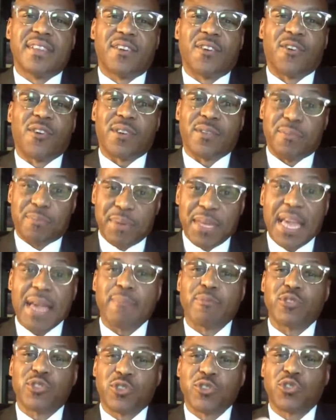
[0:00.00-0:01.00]
or be
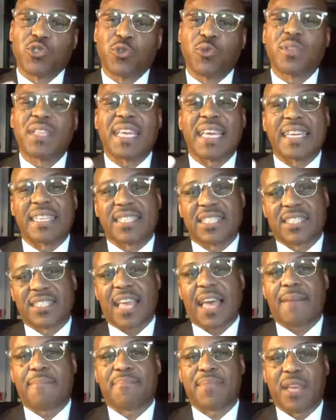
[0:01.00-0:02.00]
able to truly
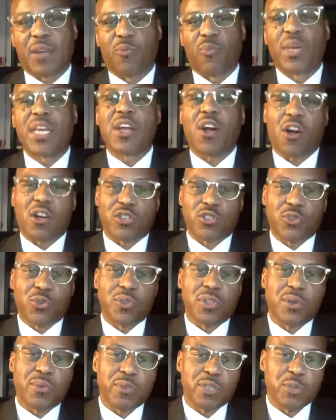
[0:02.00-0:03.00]
accept that we are
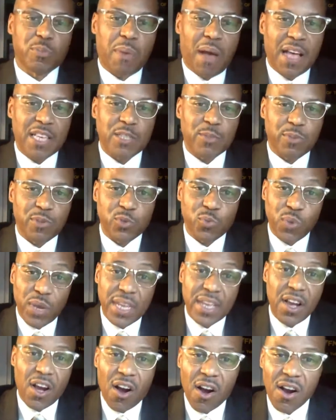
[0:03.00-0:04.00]
truly responsible.
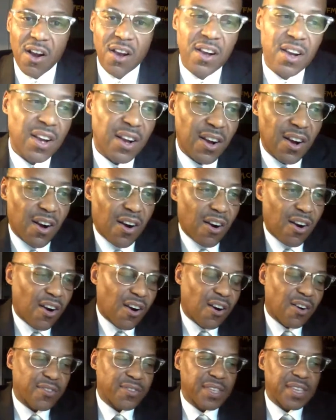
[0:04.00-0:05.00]
We are
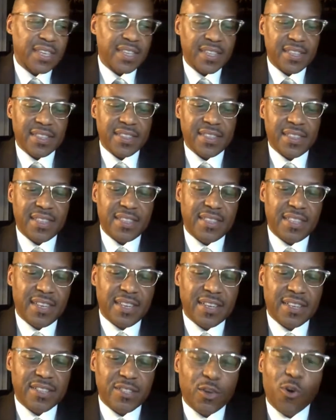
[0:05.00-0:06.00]

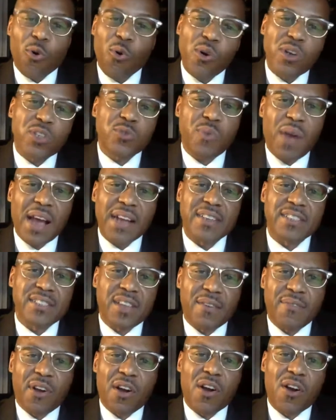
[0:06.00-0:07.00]
the horse riders
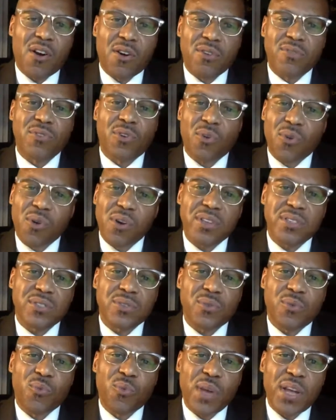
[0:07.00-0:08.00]
of our own
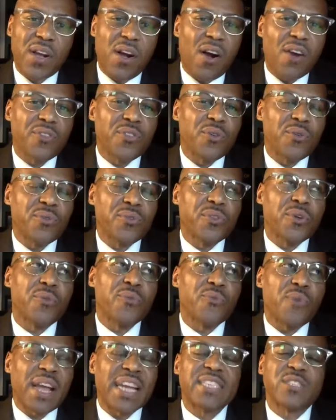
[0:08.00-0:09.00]
horse. We are the
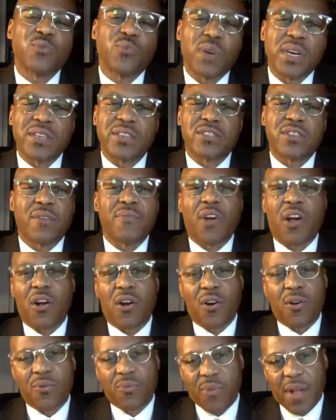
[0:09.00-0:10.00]
race winners of
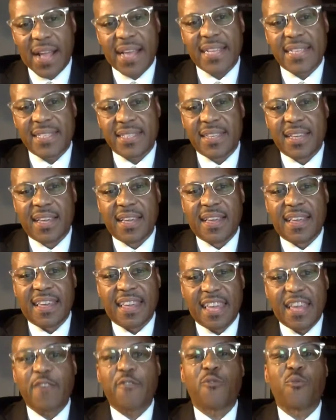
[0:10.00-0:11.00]
our own race.
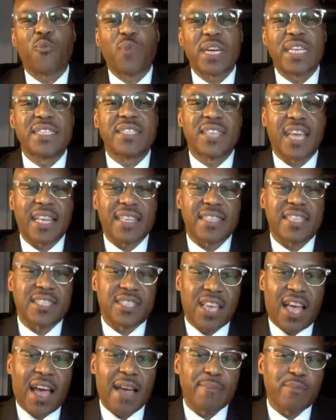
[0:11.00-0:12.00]
If we take the
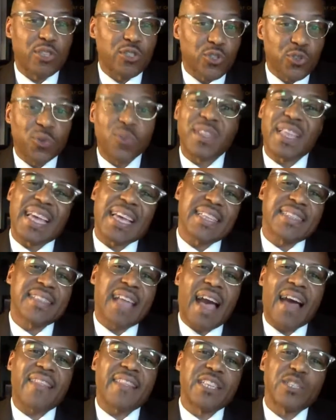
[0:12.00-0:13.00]
time to truly
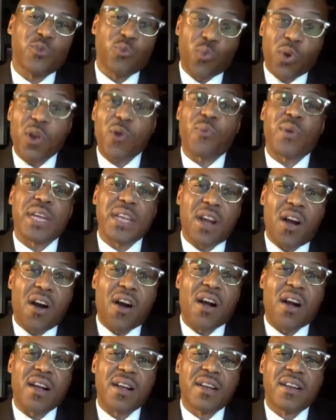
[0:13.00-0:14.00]
acknowledge where we
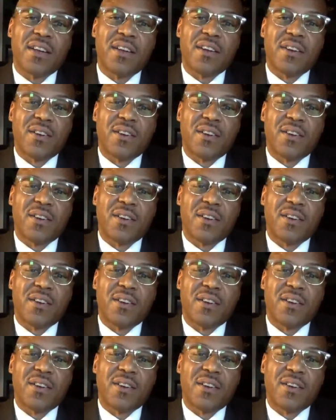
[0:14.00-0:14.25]
are,